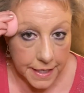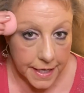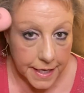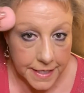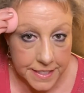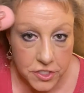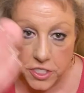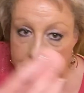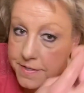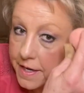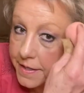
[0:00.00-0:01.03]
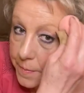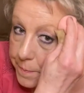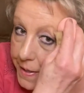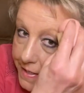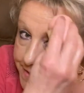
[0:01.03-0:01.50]
and it just kind of
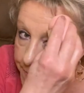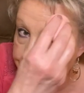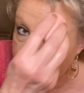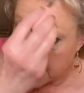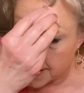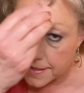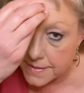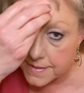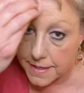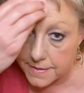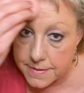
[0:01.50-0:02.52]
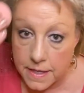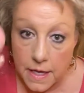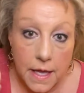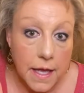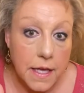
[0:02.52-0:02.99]
picks up that excess.
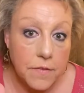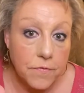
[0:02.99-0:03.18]
If